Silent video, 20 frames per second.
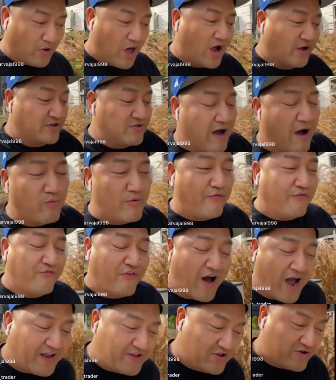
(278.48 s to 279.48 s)
want to block you, I will
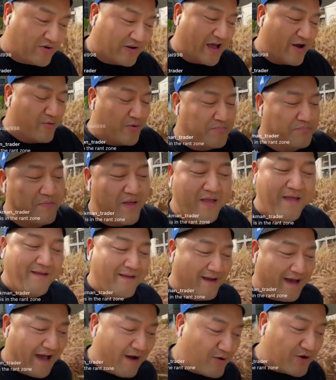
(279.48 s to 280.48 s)
find you, and I would,
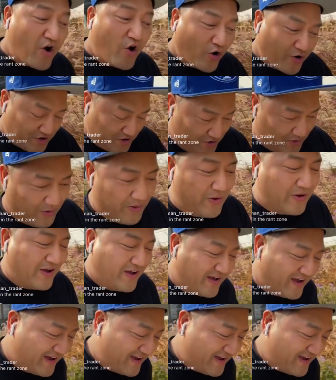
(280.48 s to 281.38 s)
I would hurt you.